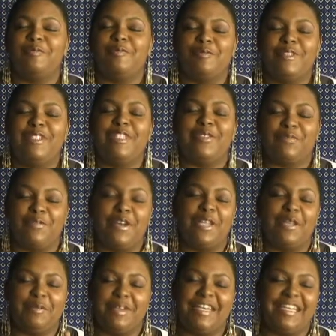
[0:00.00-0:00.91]
Which is
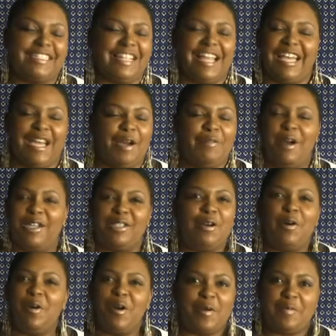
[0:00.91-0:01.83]
funny because, like, I watch
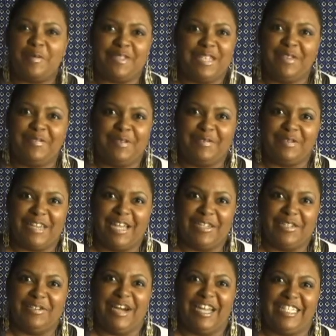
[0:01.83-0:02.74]
horrible TV when
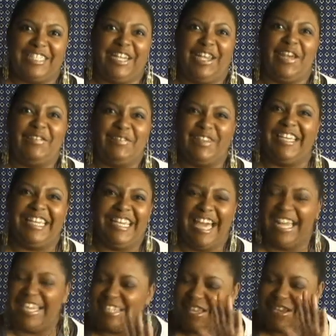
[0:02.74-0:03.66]
I do watch TV.
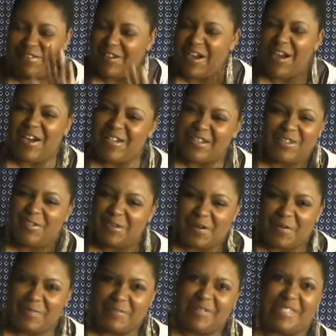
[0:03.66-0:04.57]
I love all the
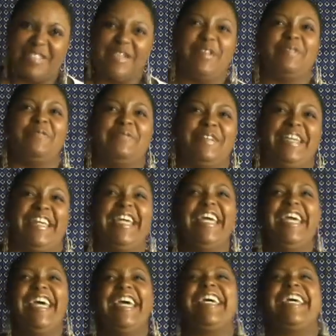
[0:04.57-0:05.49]
horrible stuff.
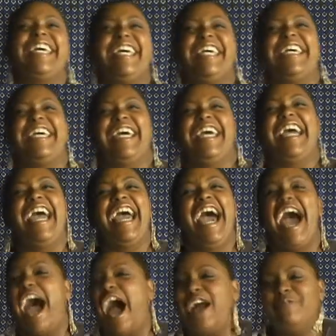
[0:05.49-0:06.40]

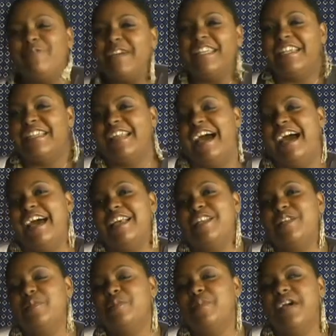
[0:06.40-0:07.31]
I read a
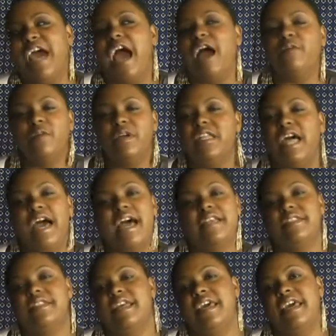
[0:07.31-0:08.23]
lot, but I
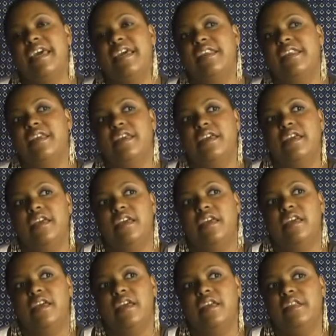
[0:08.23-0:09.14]
realized that
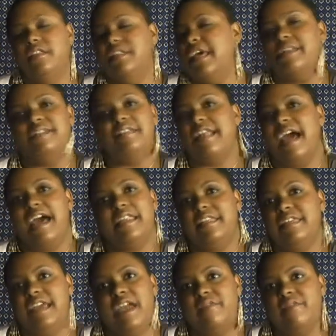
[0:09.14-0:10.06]
that's not
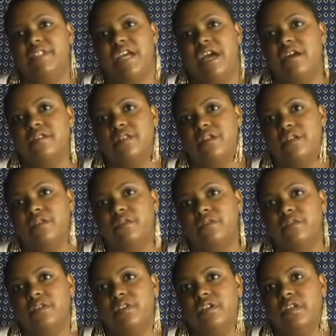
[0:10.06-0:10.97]
the average
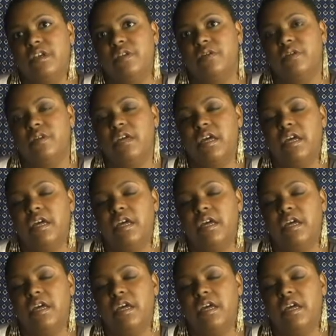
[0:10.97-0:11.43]
household, you know?